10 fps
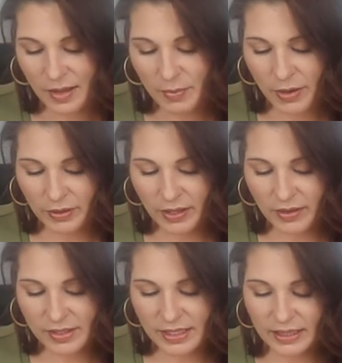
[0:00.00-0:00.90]
But I'll give
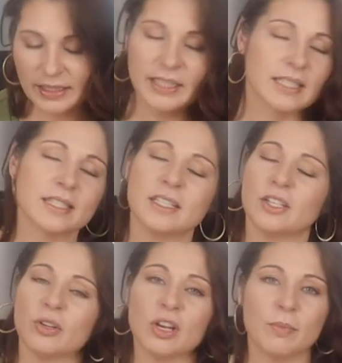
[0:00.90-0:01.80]
this at least,
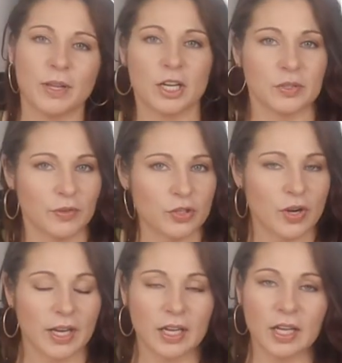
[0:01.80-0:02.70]
a couple hours before you
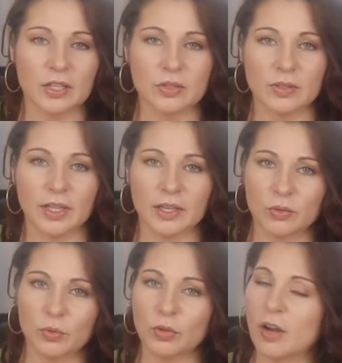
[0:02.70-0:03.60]
try and cut into it. Let
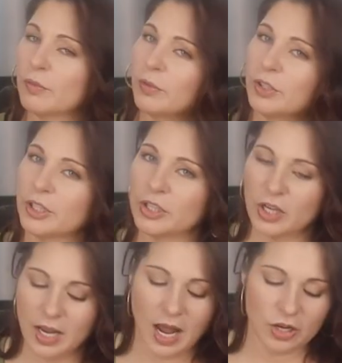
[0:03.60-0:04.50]
it cool off really
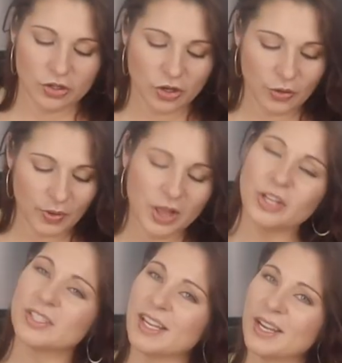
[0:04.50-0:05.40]
good. I'll show you what it
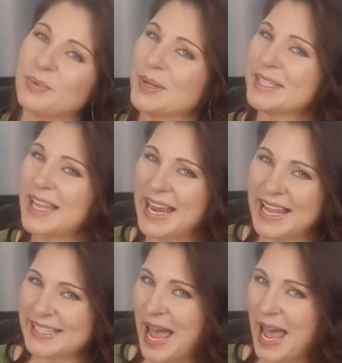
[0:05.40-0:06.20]
looks like once that has